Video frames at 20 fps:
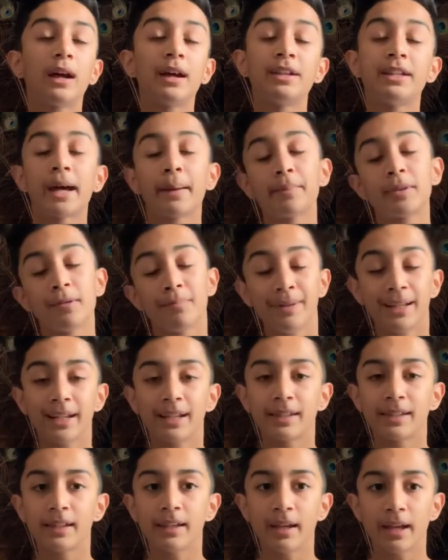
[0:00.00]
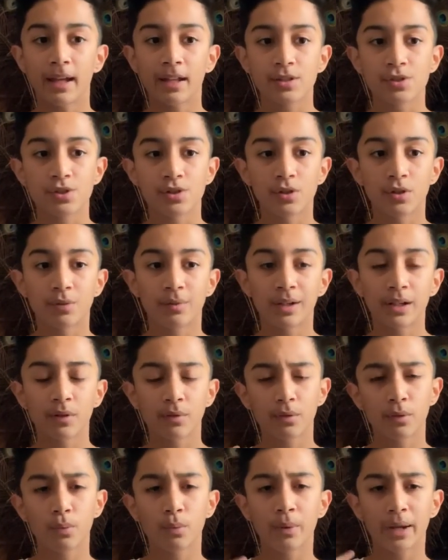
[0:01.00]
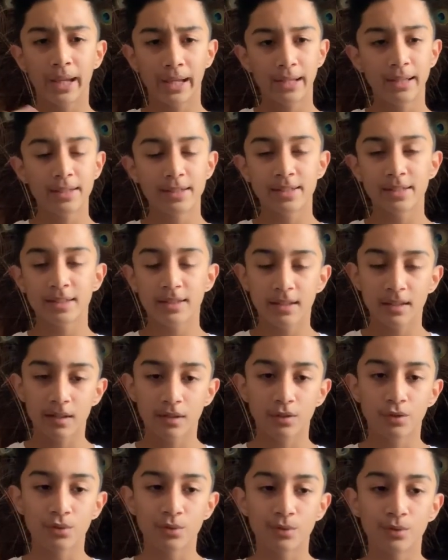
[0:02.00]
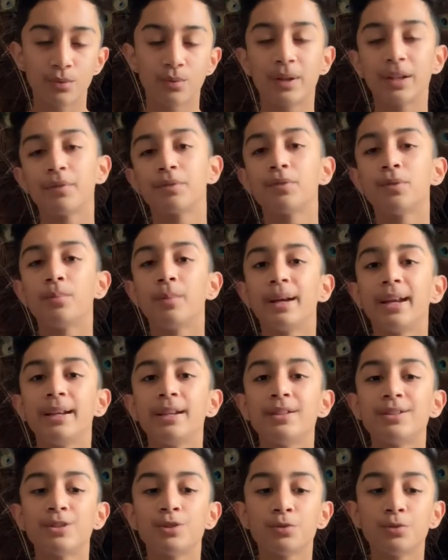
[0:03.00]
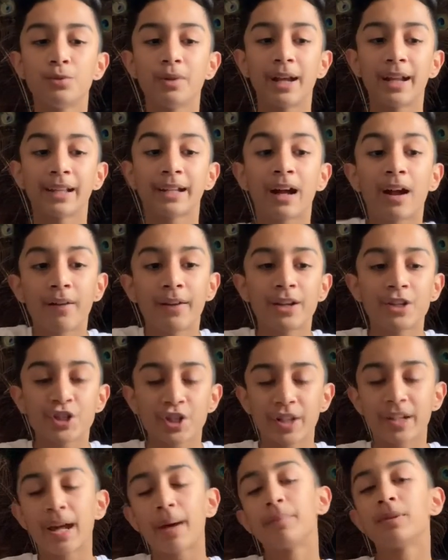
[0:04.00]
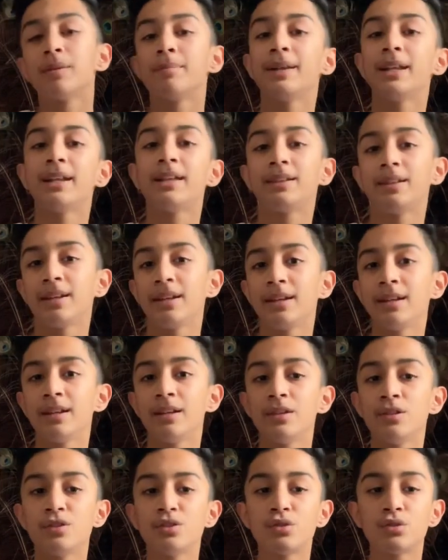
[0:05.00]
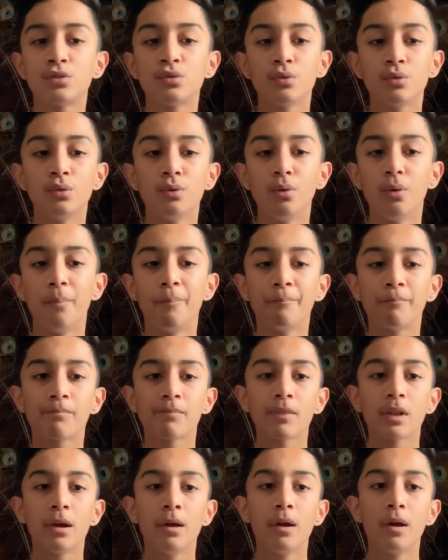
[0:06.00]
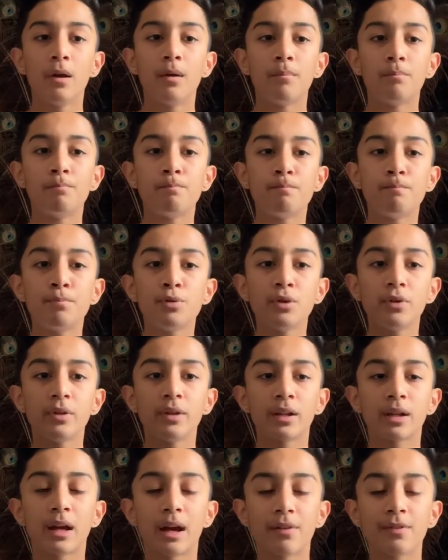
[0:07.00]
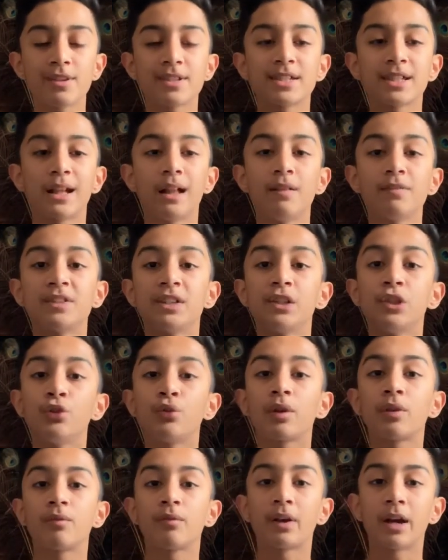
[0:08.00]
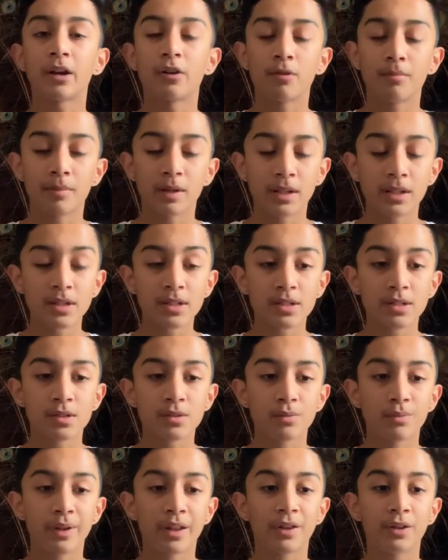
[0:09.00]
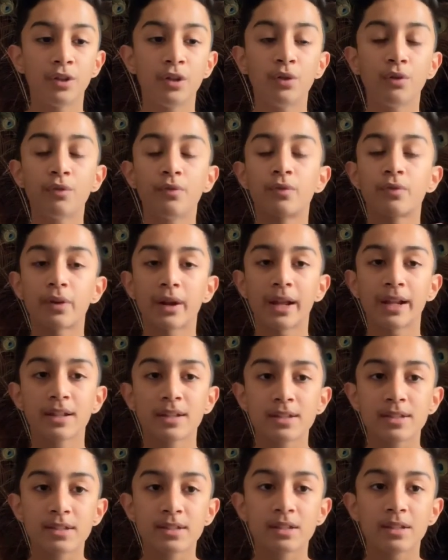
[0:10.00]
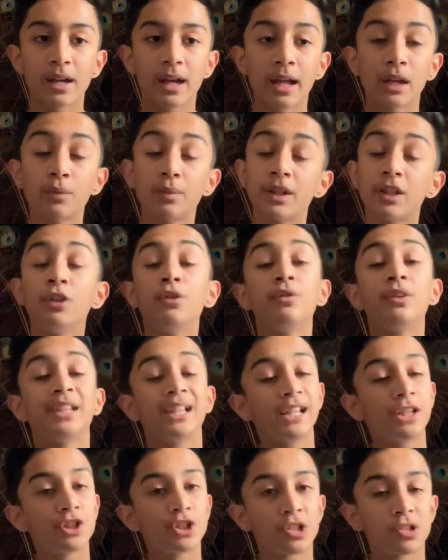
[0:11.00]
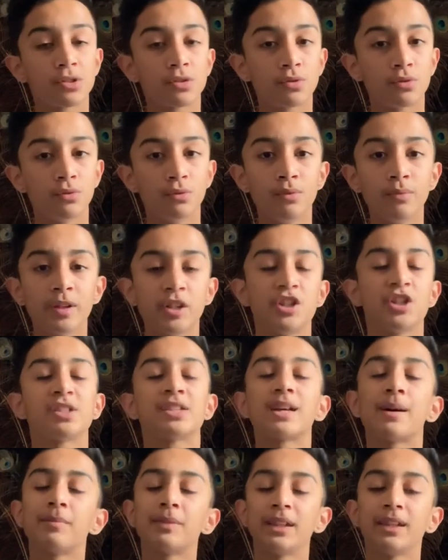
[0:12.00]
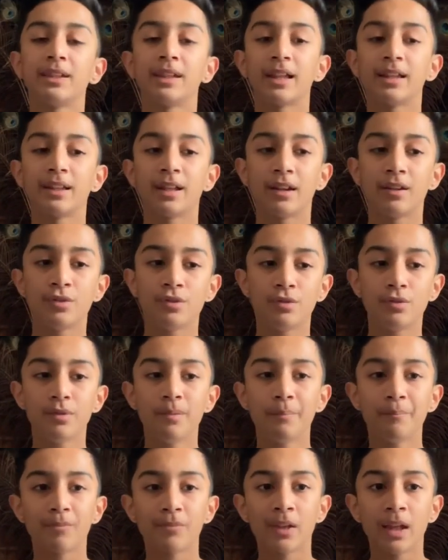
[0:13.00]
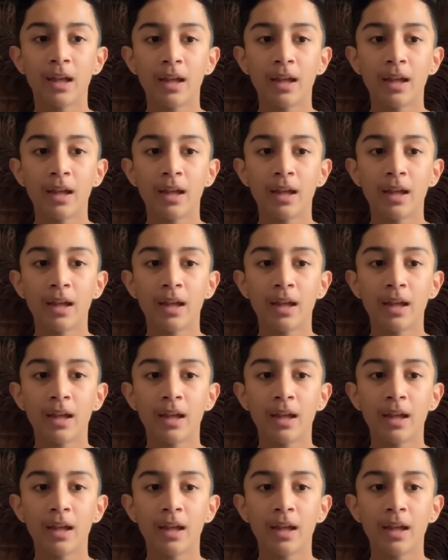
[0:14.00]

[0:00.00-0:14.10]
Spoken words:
adaptability, and so one of the ways to encourage adaptability is to put ourselves in new environments with new friends and with new teachers too, which is something that they do.